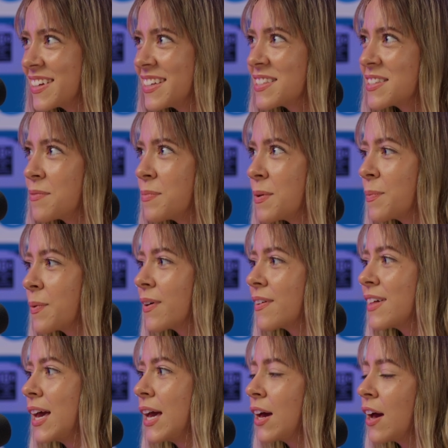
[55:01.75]
Because some people
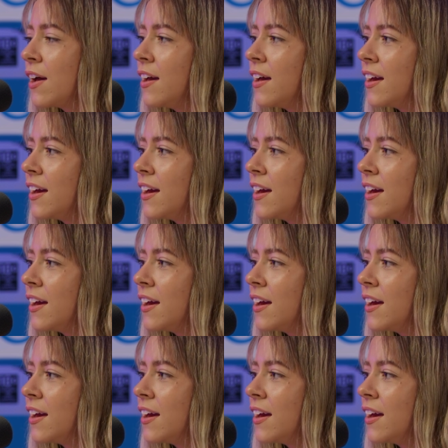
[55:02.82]
are like,